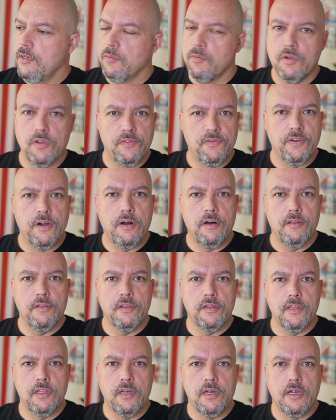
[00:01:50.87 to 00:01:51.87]
will follow
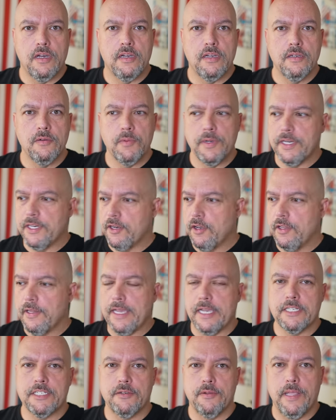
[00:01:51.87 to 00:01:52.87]
the law when in all
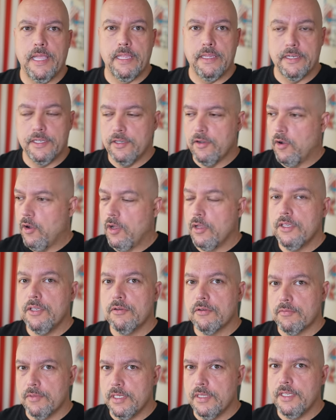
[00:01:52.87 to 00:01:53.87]
actuality all
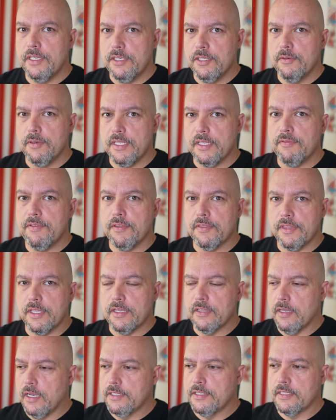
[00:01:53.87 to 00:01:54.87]
you're really doing if you
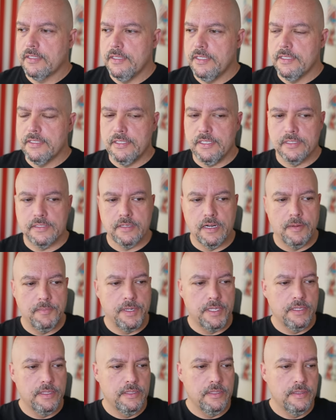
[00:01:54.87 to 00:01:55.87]
think logically is
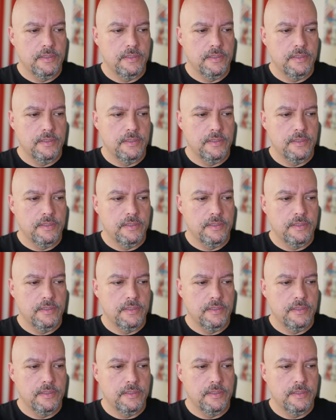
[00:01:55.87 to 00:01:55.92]
disarming